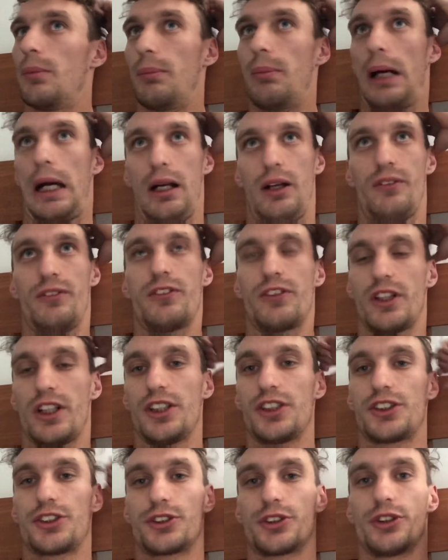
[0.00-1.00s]
But for
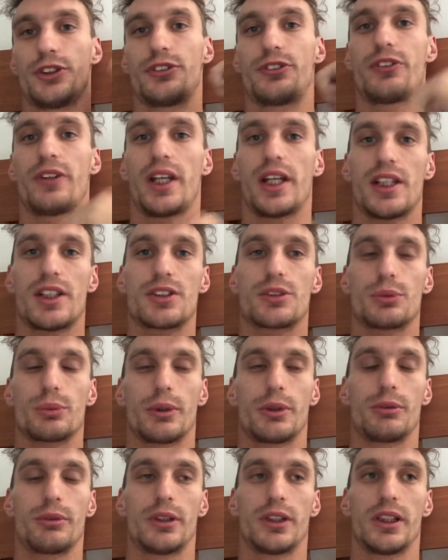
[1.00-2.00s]
those true fans,
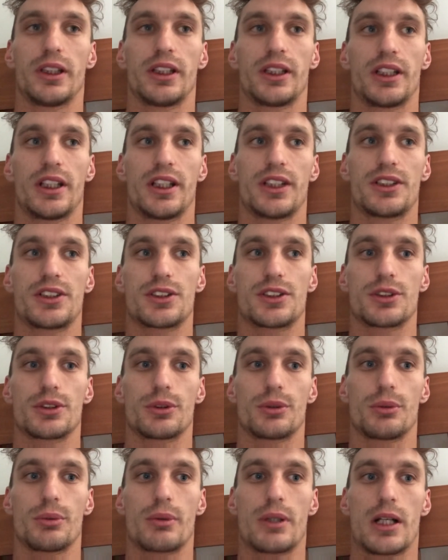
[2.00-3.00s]
we really need
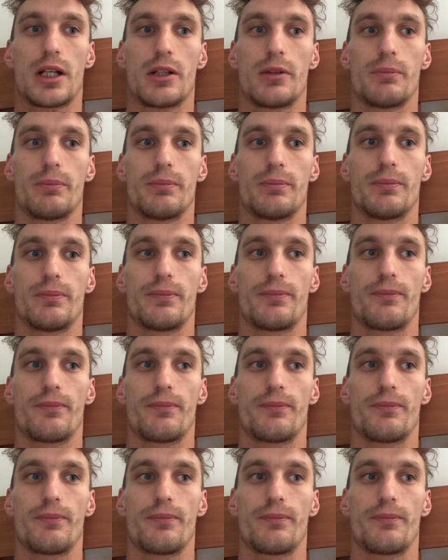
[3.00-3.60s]
to